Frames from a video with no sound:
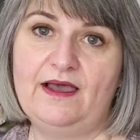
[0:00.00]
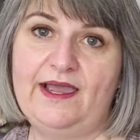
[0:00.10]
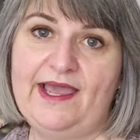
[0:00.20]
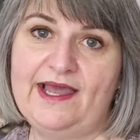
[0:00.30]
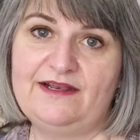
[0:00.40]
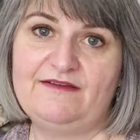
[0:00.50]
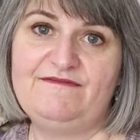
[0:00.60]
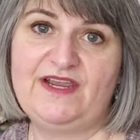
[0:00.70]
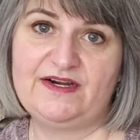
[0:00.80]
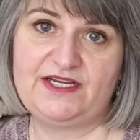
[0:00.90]
I had a
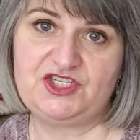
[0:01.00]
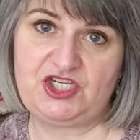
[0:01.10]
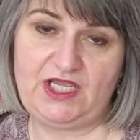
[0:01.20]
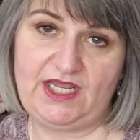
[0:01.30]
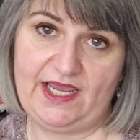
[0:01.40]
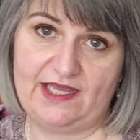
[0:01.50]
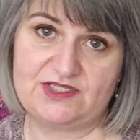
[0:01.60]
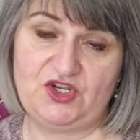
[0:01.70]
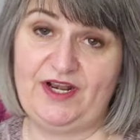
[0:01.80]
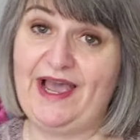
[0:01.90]
very cheeky
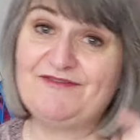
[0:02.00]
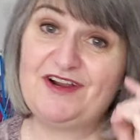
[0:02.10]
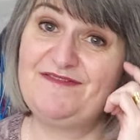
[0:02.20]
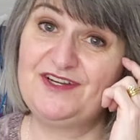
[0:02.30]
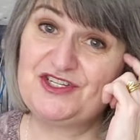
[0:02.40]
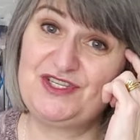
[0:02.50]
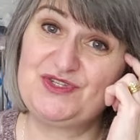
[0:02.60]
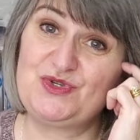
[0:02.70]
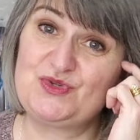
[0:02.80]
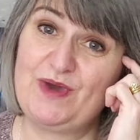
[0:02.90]
cast on. After I finished these
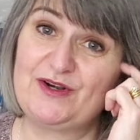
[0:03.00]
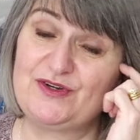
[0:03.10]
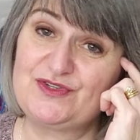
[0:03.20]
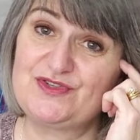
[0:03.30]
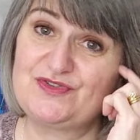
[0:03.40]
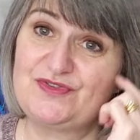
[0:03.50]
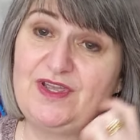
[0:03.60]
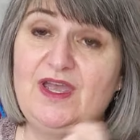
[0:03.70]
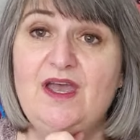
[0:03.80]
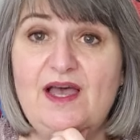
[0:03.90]
two sweaters,
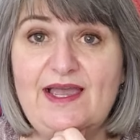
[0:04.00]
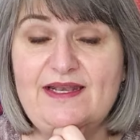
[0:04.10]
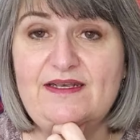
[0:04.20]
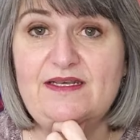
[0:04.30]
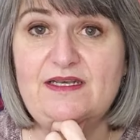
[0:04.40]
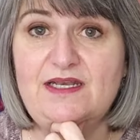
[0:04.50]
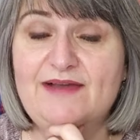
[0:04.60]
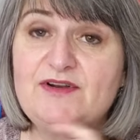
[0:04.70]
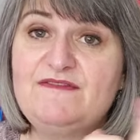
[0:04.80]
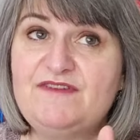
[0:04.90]
I had
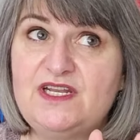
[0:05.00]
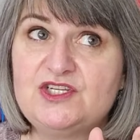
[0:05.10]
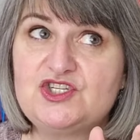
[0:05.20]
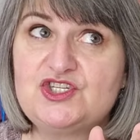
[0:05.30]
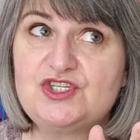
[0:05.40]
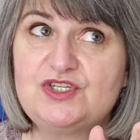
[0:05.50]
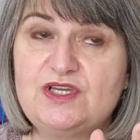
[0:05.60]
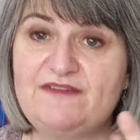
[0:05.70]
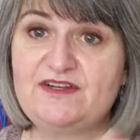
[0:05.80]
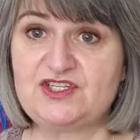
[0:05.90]
after I finished
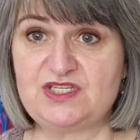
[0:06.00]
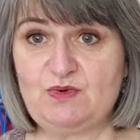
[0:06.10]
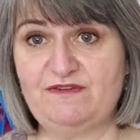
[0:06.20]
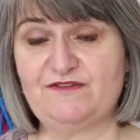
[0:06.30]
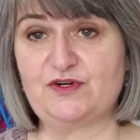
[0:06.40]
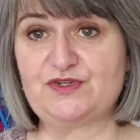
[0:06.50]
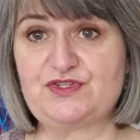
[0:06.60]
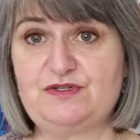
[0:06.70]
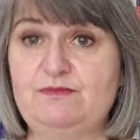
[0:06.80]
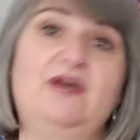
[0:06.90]
I finished this one
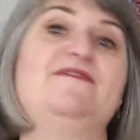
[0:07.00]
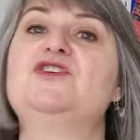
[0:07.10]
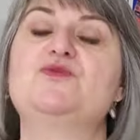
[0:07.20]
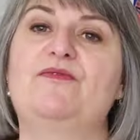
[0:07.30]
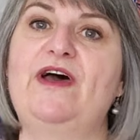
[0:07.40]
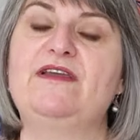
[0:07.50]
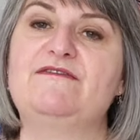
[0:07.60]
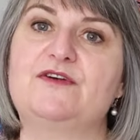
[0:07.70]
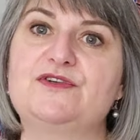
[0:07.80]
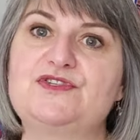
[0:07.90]
first. I finished the bag
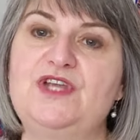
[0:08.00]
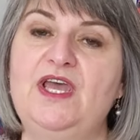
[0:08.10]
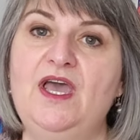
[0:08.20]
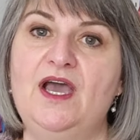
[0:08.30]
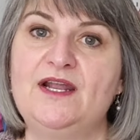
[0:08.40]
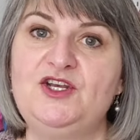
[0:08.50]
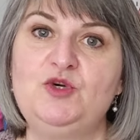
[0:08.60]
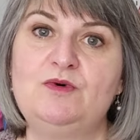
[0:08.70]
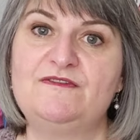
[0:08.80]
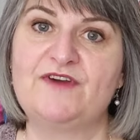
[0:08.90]
first. And I
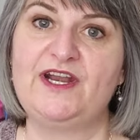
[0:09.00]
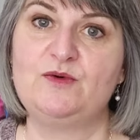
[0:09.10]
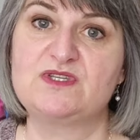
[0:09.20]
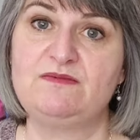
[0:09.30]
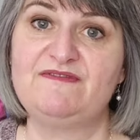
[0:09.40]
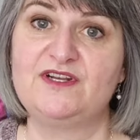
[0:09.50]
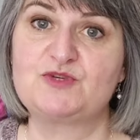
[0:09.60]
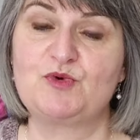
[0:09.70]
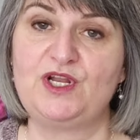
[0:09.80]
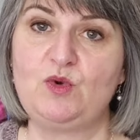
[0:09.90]
knew Wilfreda was going to be
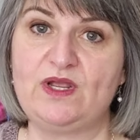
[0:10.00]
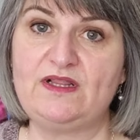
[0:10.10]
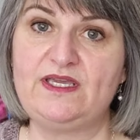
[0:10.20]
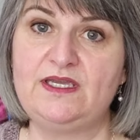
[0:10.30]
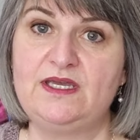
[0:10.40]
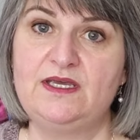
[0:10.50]
finished pretty quickly.